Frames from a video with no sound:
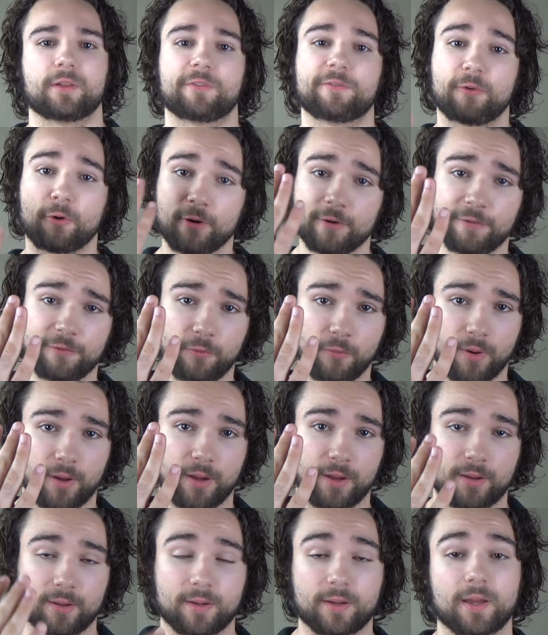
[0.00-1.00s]
The fourth
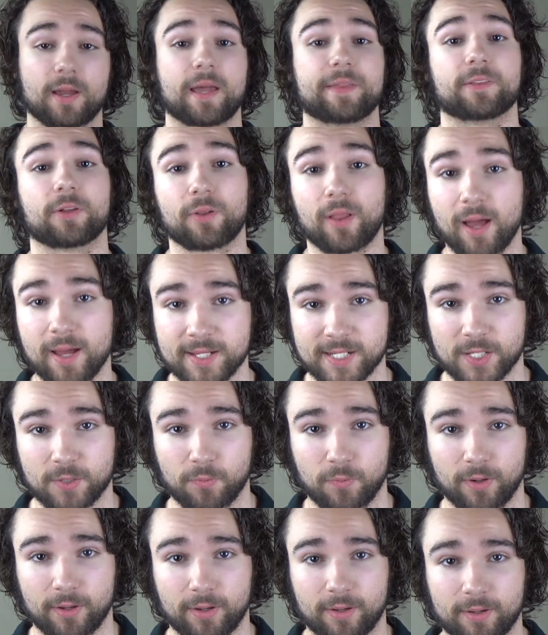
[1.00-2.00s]
way, and the last
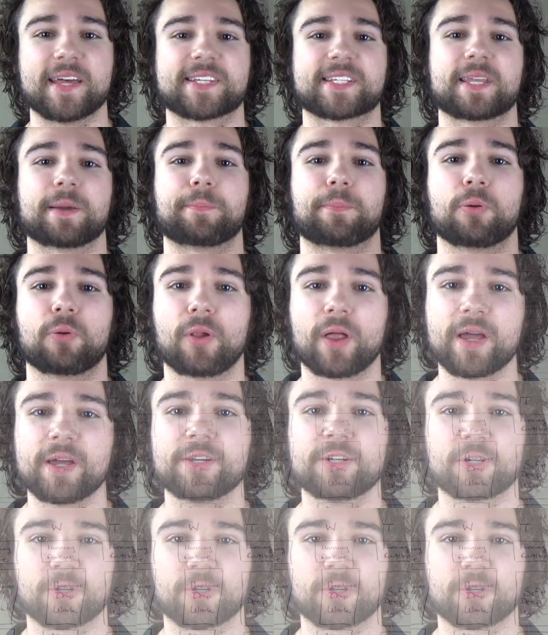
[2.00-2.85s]
way, is to plan